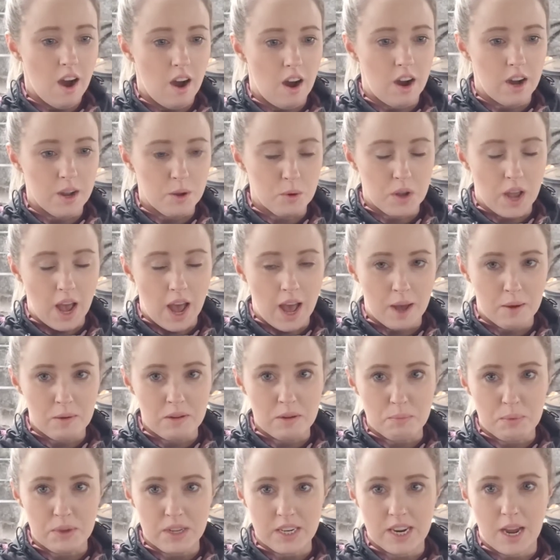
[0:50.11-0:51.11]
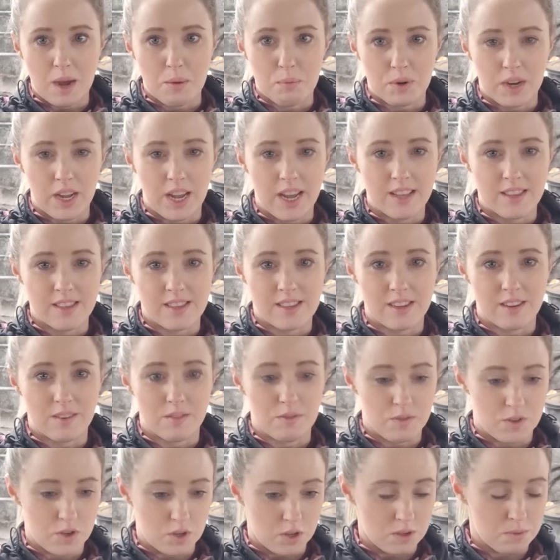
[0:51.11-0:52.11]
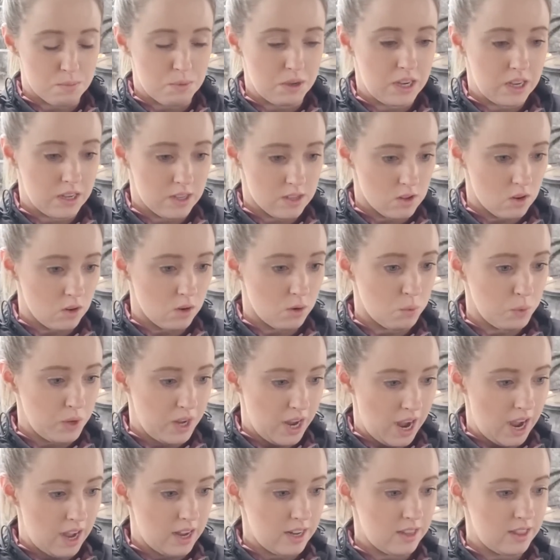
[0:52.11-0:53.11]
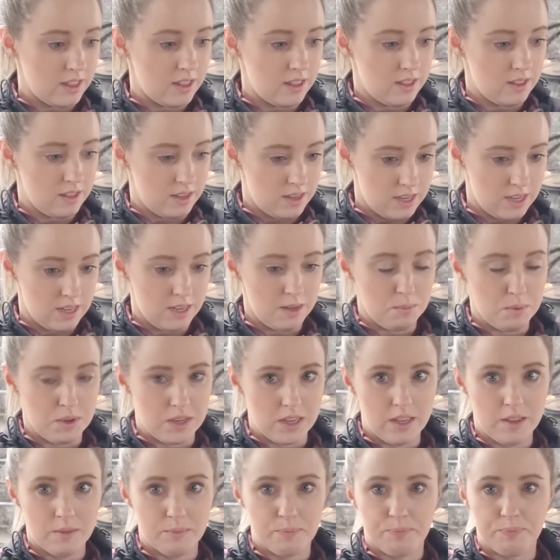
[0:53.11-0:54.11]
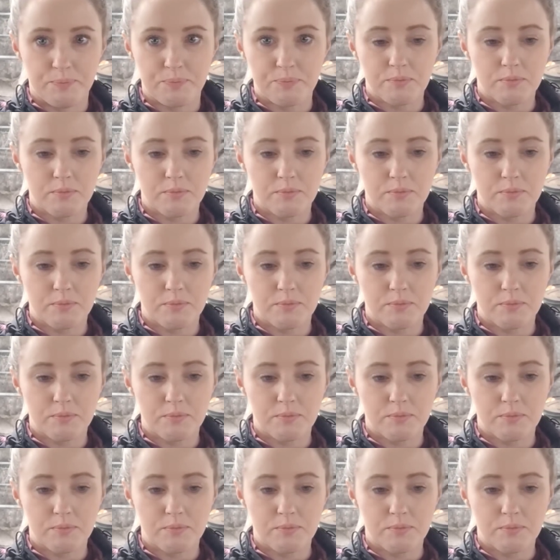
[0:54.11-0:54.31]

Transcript: I am a bit apprehensive just because, look, we had the TB